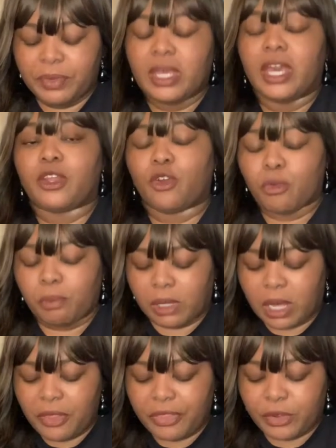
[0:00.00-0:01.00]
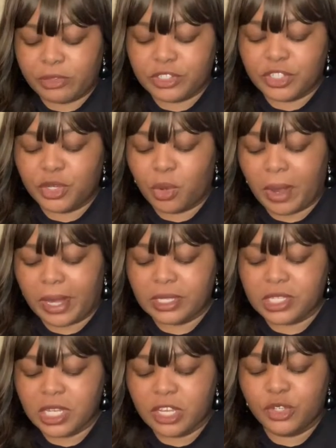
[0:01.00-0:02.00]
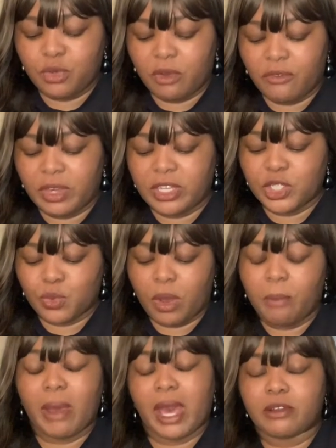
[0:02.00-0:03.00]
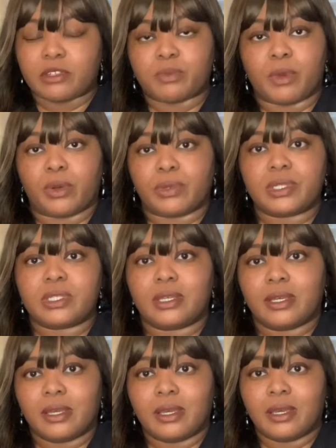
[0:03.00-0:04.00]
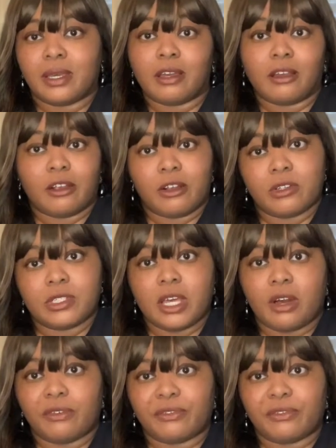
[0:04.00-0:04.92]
in her bloodthirsty quest to avenge what matters most, herself.